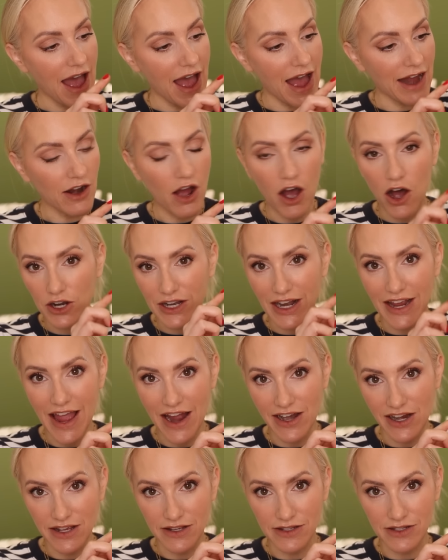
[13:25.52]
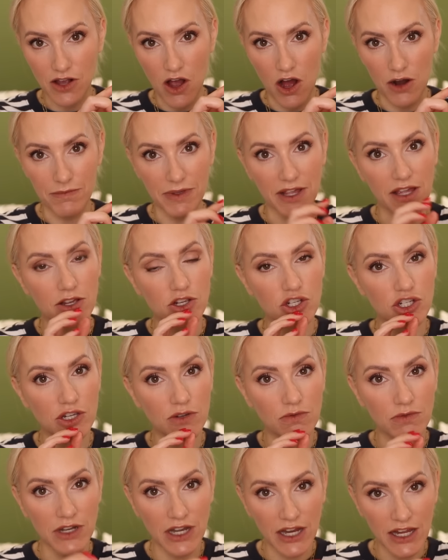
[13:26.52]
And hardly any is gone because
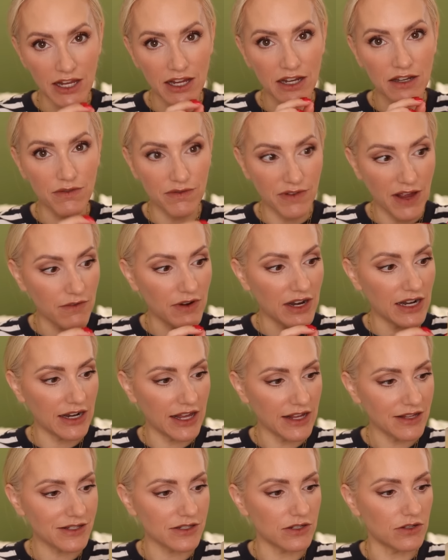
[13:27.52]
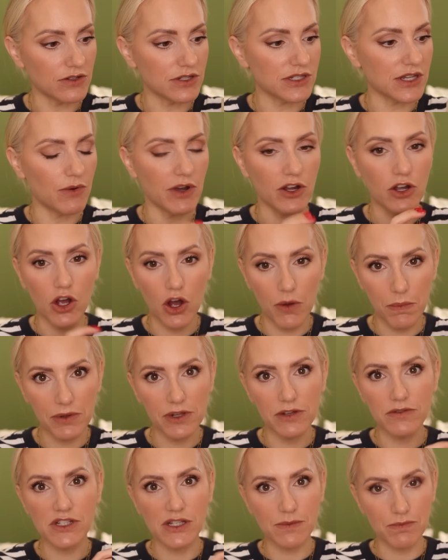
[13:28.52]
you need very little. So a
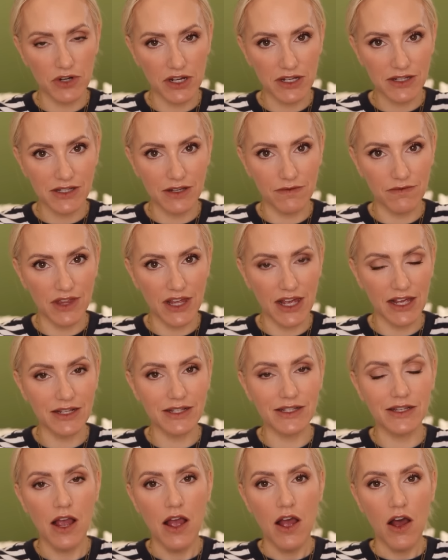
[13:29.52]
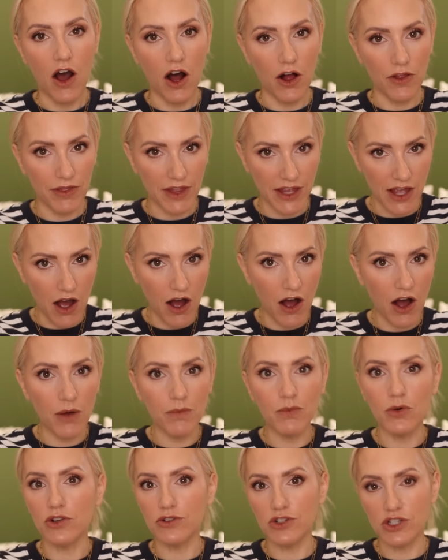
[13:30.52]
couple of spritz of this on the
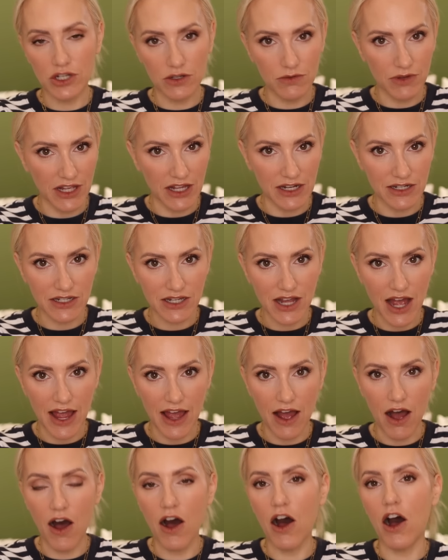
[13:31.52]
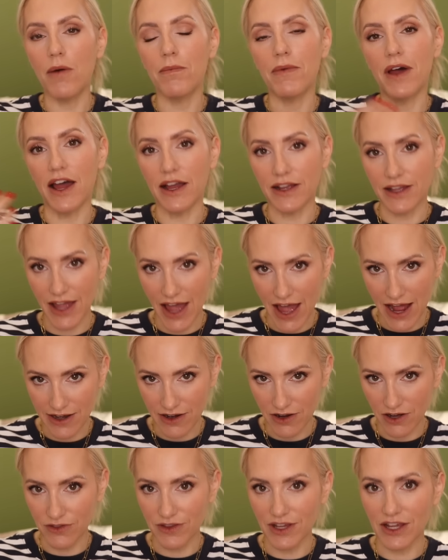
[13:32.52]
arm will do the entire arm.
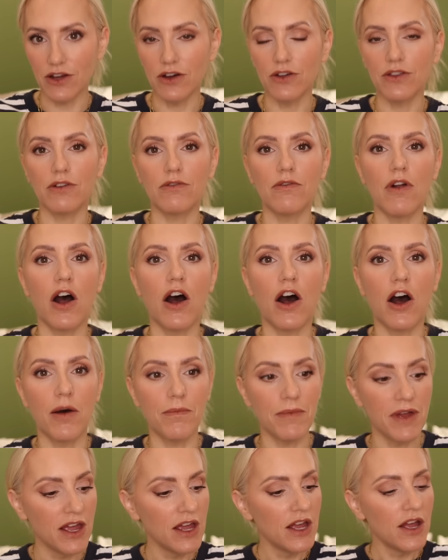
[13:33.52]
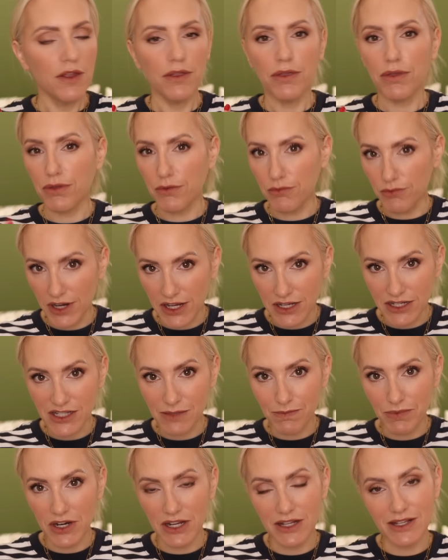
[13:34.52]
Again, on the other arm, 3
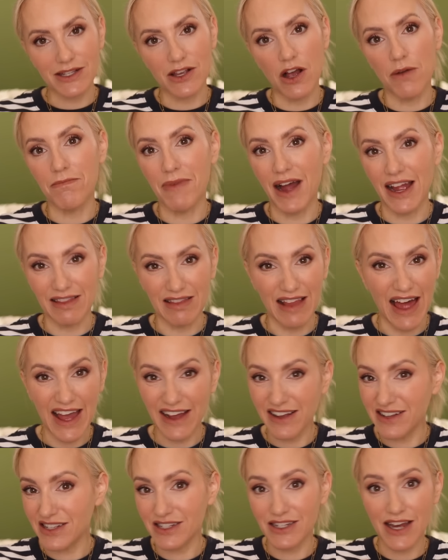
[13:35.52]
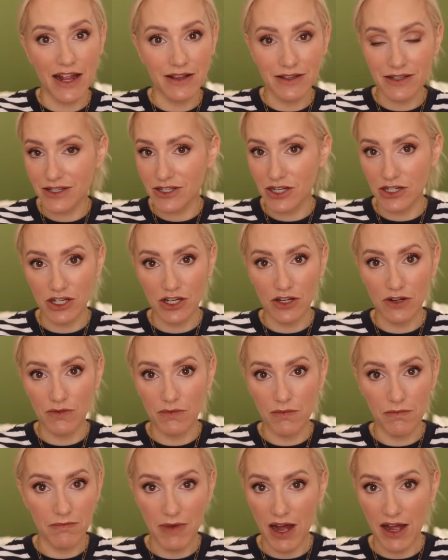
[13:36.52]
spritz on my legs tends to
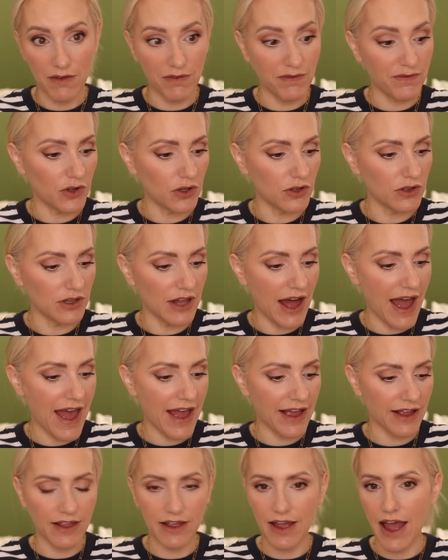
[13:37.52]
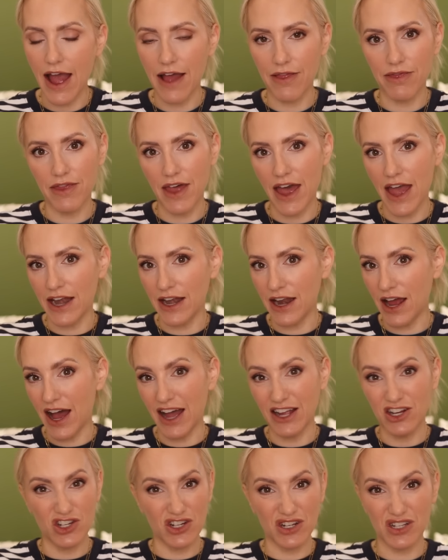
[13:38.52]
do my full leg. And then
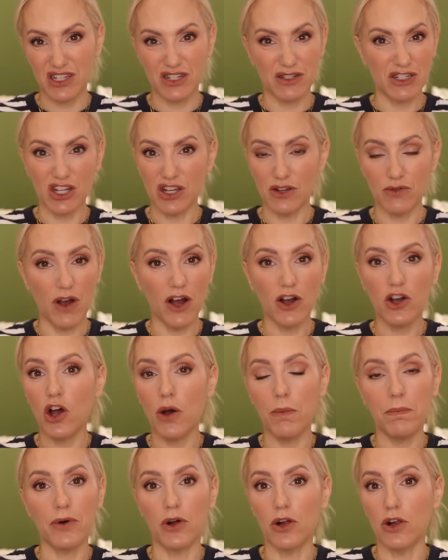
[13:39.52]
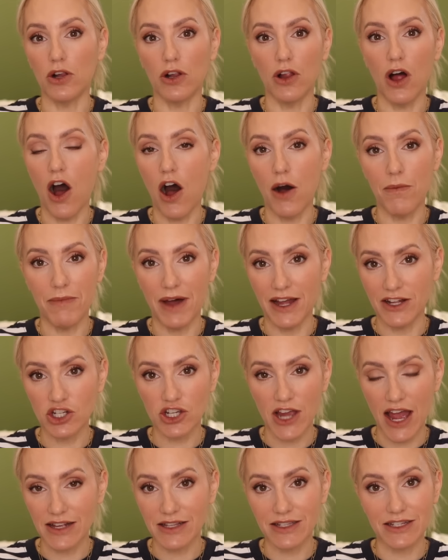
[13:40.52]
I just do a couple on my
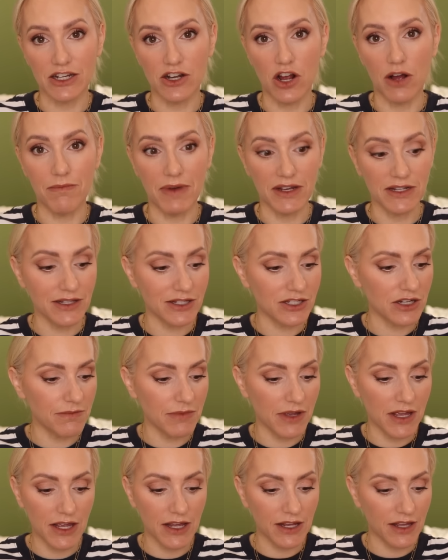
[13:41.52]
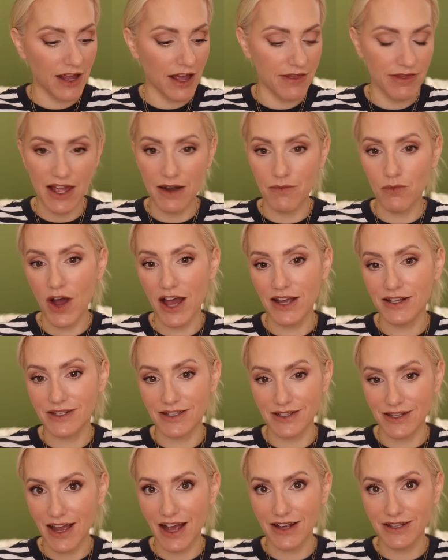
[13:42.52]
chest and on my stomach. And then
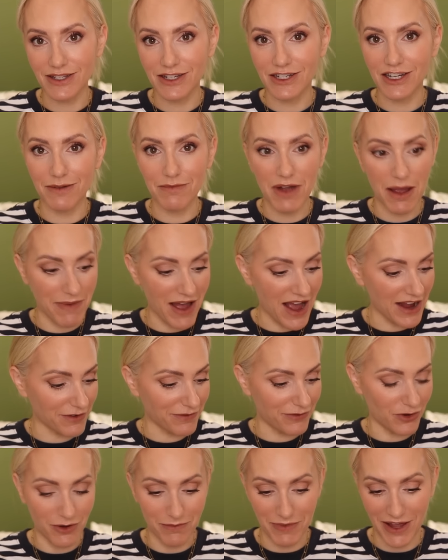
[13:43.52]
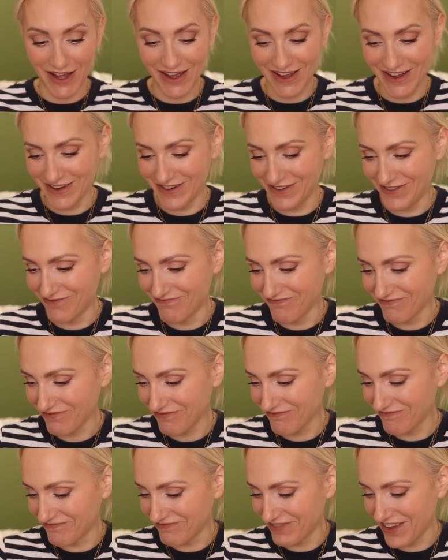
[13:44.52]
Wes has to do my back for me.
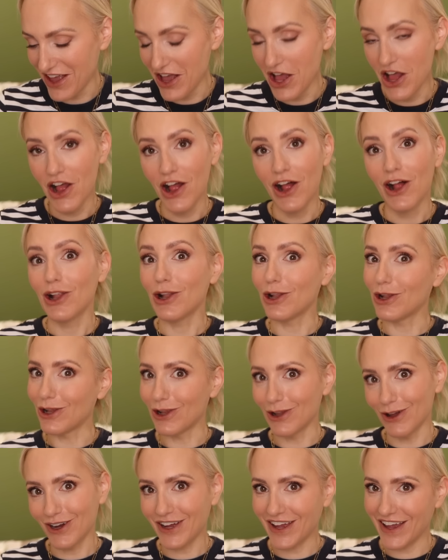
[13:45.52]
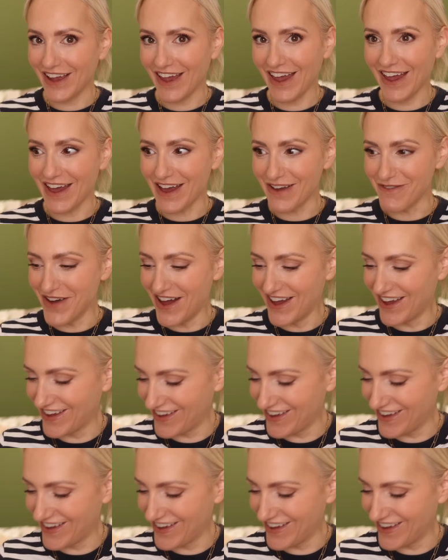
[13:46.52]
Lucky him.